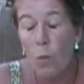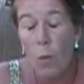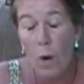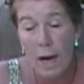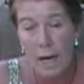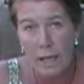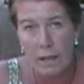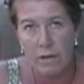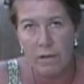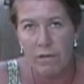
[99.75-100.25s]

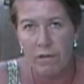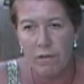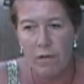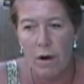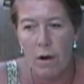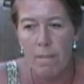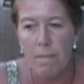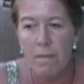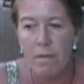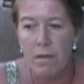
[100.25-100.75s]
weight
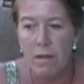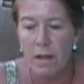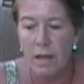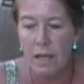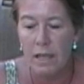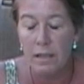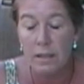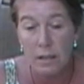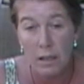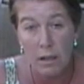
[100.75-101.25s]
from
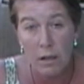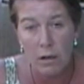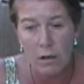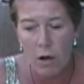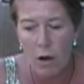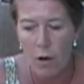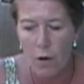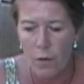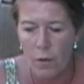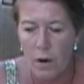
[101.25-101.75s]
the
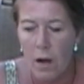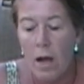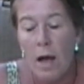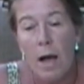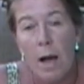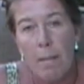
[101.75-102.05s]
silicone